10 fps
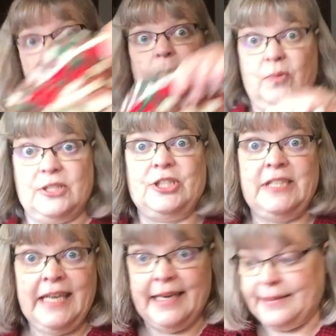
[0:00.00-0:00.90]
which she
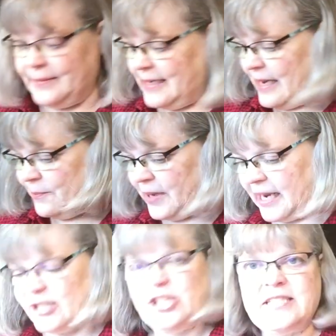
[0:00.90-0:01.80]
did. But
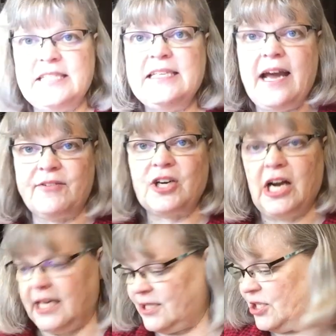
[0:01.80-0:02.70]
I just never
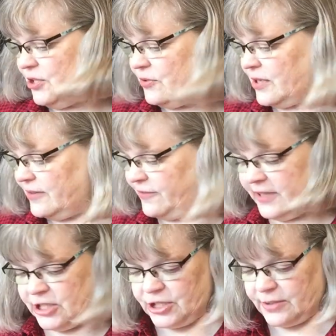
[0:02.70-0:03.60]
got to the
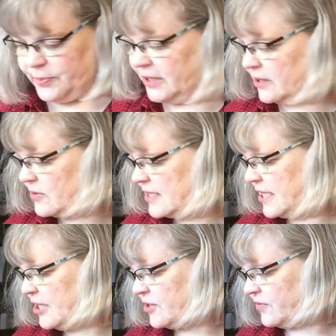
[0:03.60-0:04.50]
finish the pillow
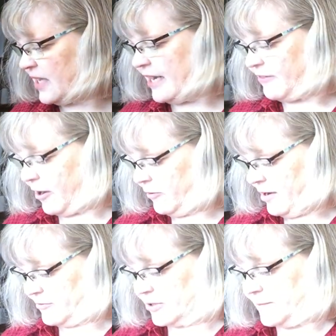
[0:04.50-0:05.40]
stage of life.
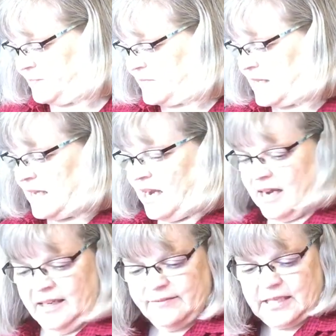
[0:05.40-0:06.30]
However,
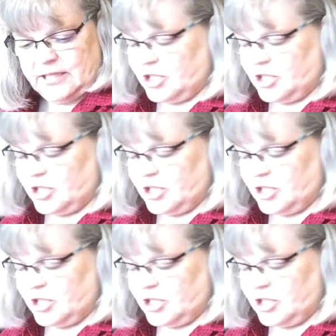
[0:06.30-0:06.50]
I have got